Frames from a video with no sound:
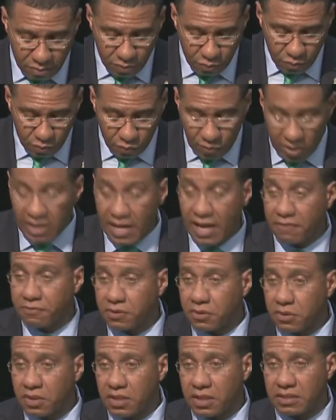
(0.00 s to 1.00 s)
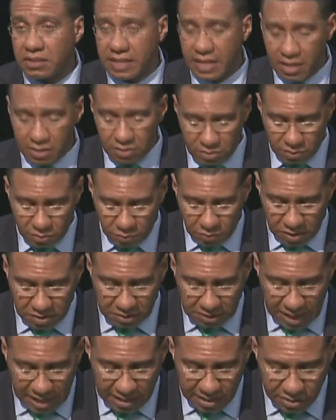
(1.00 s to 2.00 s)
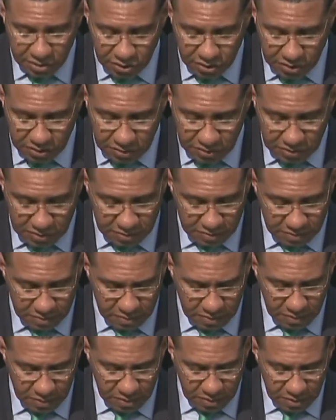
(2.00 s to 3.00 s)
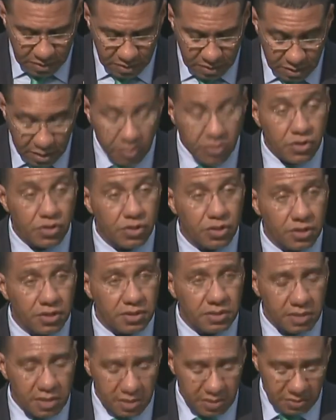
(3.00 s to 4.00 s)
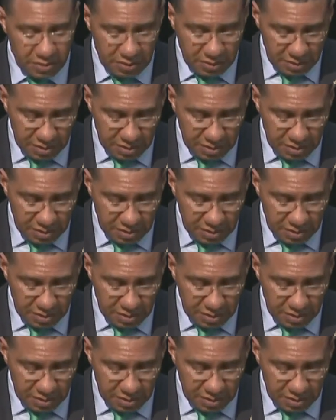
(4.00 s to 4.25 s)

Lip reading: will have to contend with challenges, uncertainties,